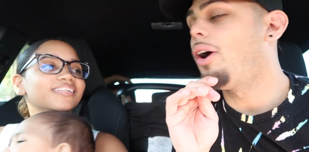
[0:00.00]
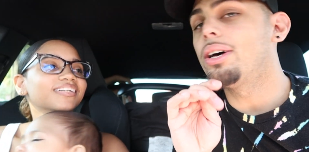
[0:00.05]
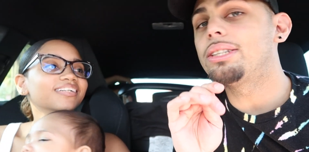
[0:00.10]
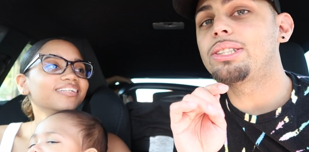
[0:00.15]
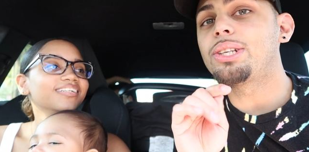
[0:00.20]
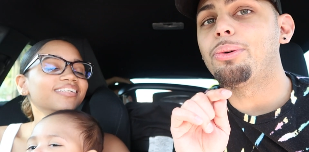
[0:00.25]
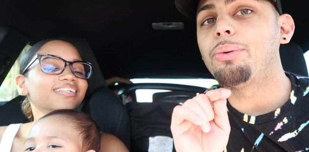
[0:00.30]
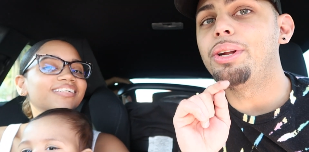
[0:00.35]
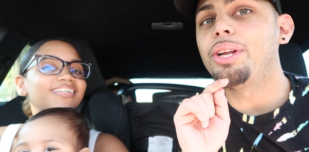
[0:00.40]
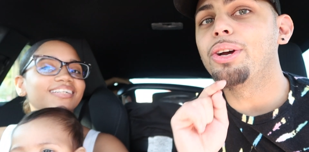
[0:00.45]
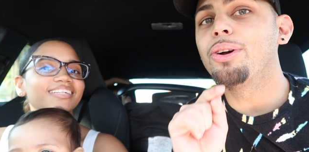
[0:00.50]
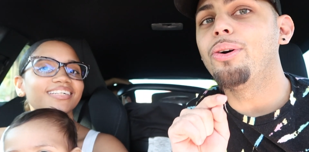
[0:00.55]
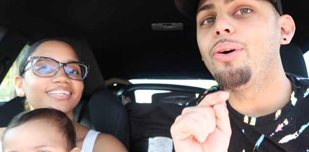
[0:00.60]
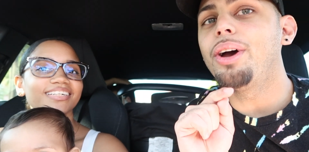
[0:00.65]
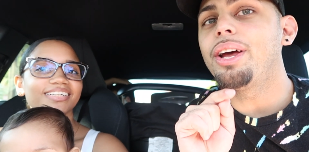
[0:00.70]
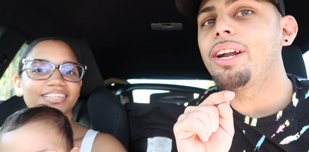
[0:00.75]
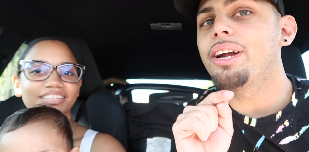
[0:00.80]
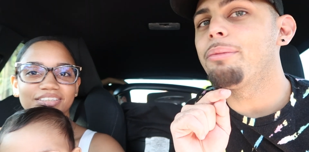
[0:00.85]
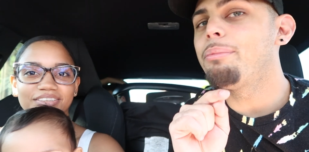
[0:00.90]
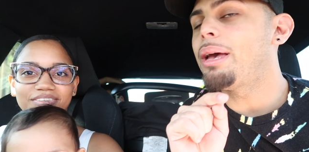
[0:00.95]
Speaker 1: also when you go
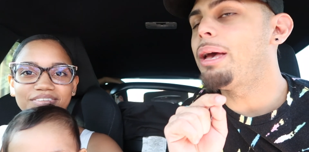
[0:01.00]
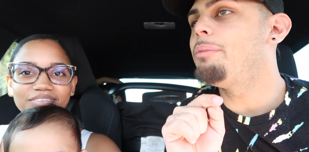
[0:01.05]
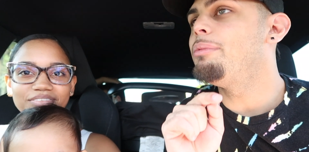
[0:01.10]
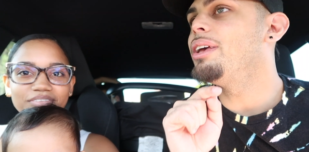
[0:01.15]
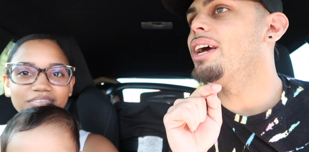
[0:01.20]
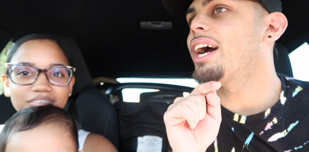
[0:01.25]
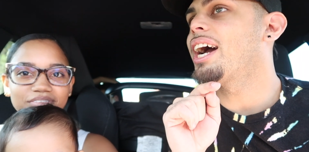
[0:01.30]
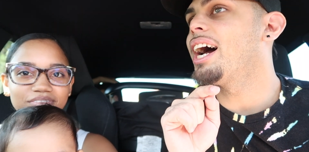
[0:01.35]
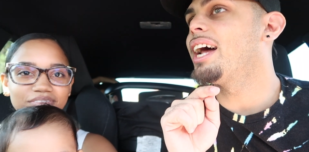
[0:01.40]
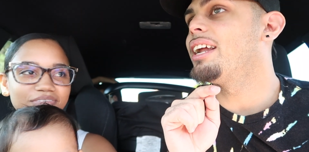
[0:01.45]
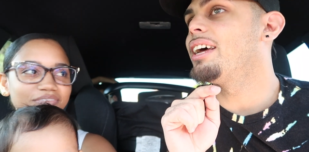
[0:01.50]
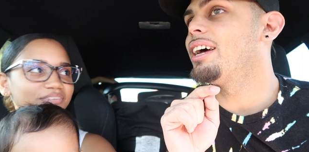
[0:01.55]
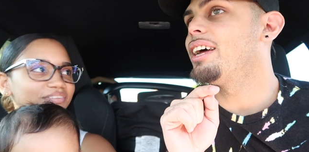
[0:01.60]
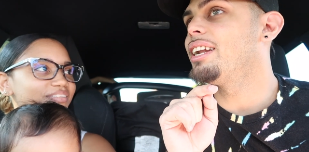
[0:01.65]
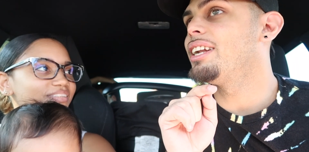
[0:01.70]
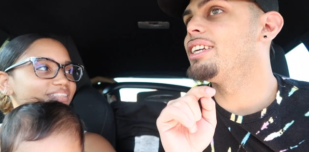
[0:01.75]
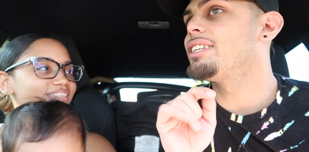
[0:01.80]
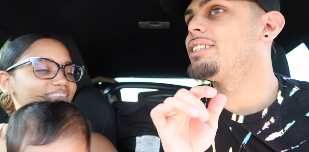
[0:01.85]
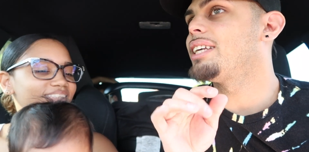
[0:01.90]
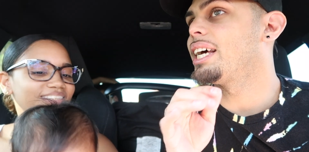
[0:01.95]
in there, baby, you gotta
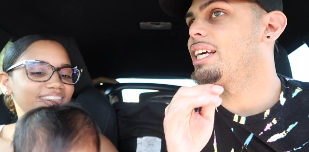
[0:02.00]
just